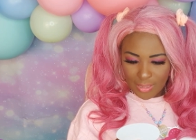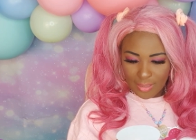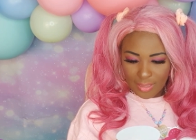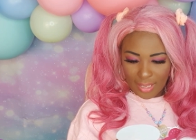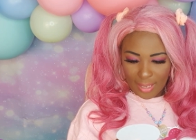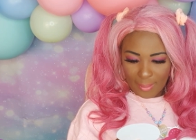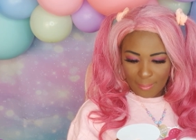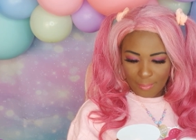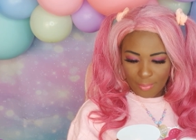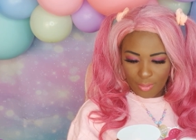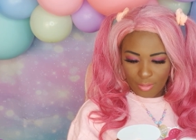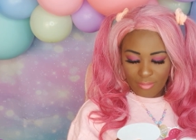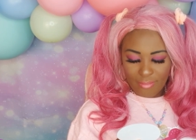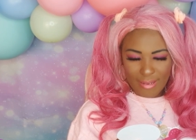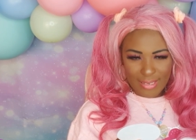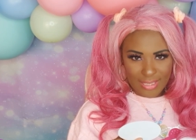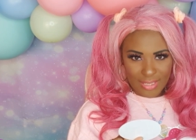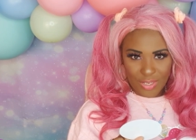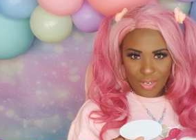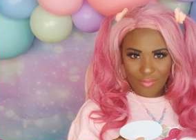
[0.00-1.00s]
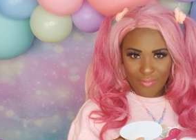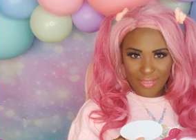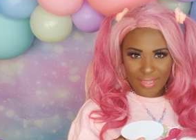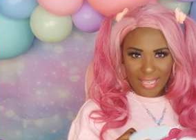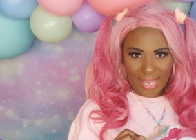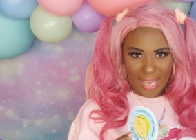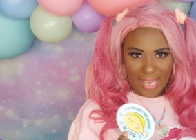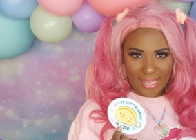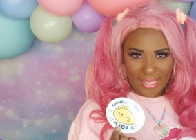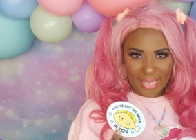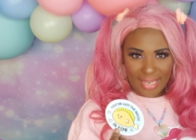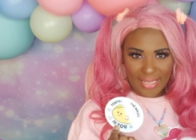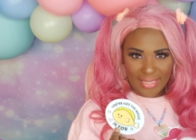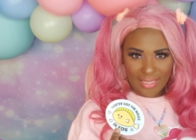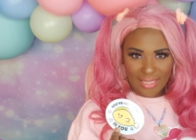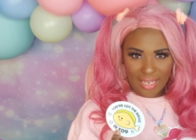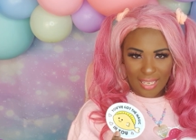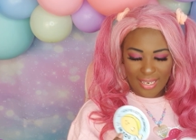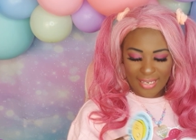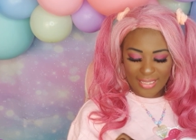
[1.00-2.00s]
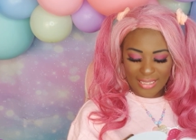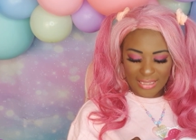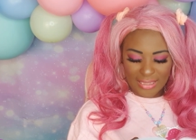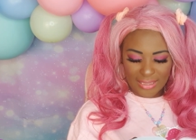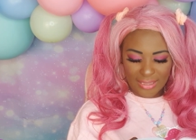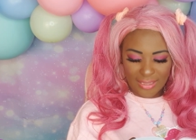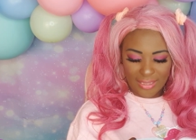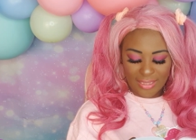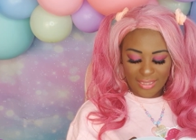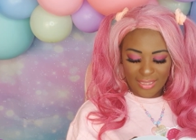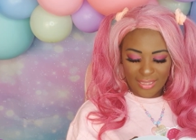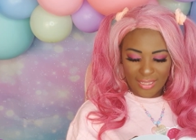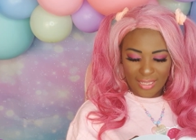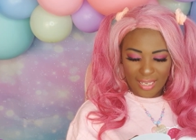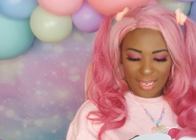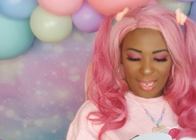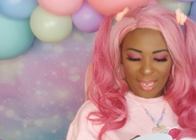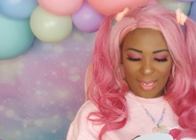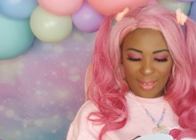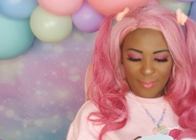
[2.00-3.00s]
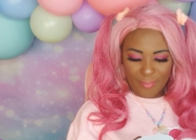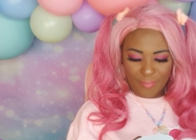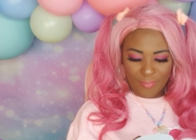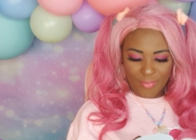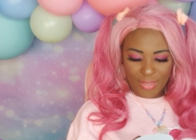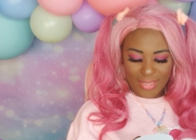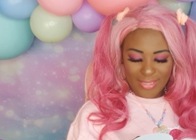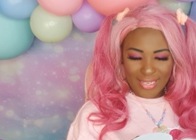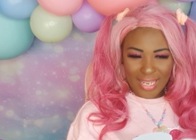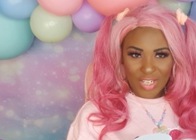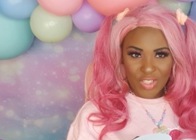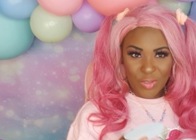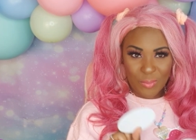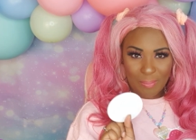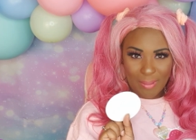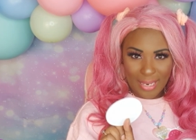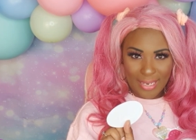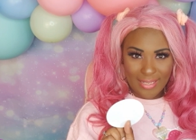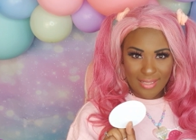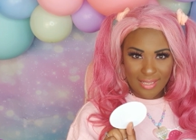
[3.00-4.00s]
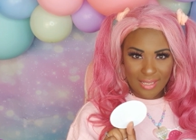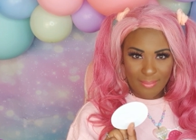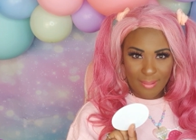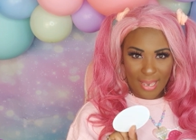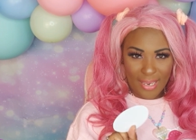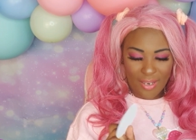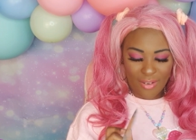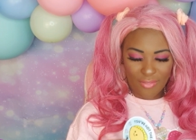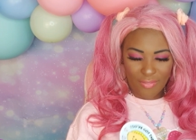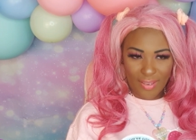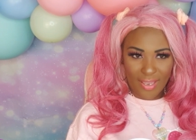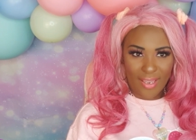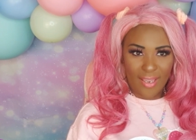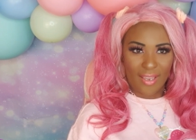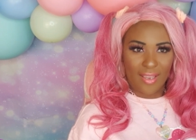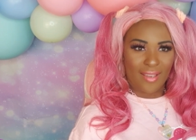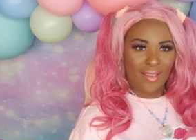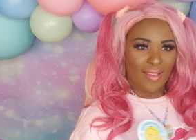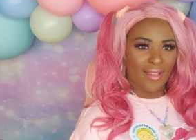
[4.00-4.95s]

like put resin over that and like attach a pin to the back of it.